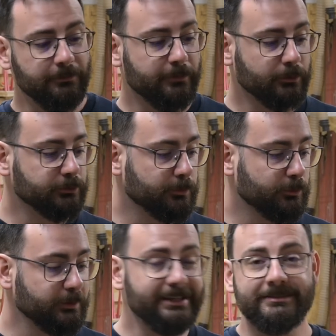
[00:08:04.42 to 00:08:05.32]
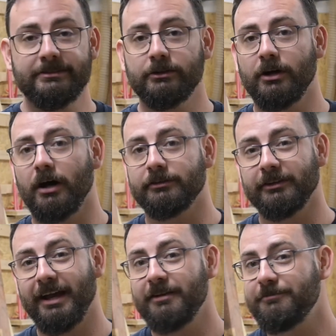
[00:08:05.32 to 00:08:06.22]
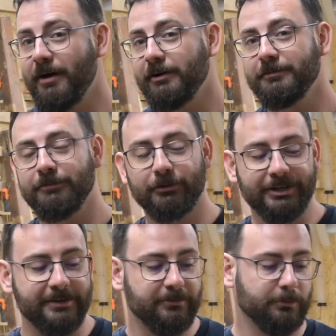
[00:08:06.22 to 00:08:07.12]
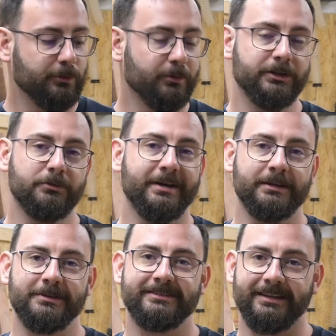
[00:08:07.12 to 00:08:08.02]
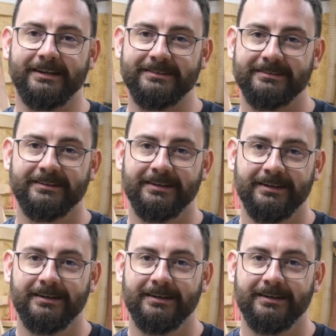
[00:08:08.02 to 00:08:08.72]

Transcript: They're affordable, easy to cut, and very forgivable when you make mistakes.